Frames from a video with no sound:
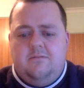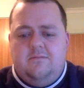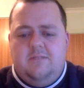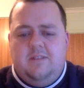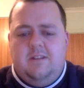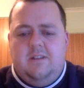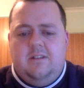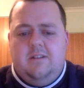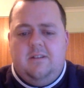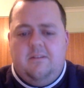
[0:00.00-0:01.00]

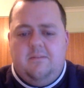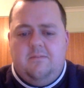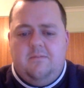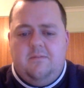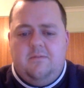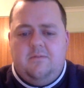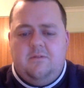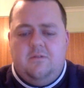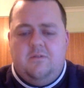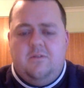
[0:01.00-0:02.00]

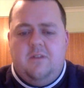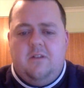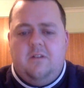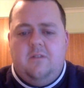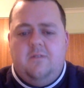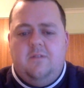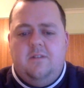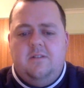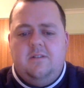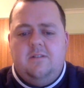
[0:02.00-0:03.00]
good for our
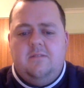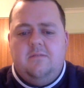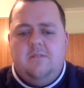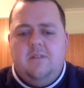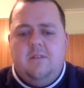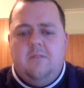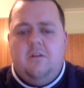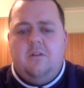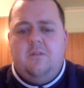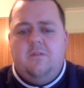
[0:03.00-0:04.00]
confidence. And
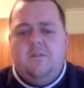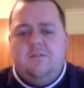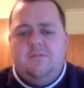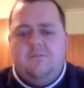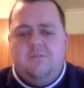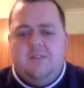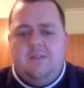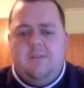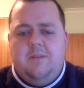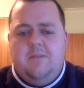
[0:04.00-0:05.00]
Michael Voss was
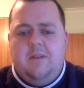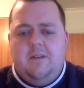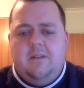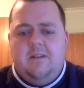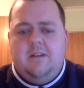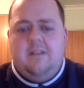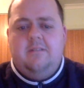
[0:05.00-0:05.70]
happy about that.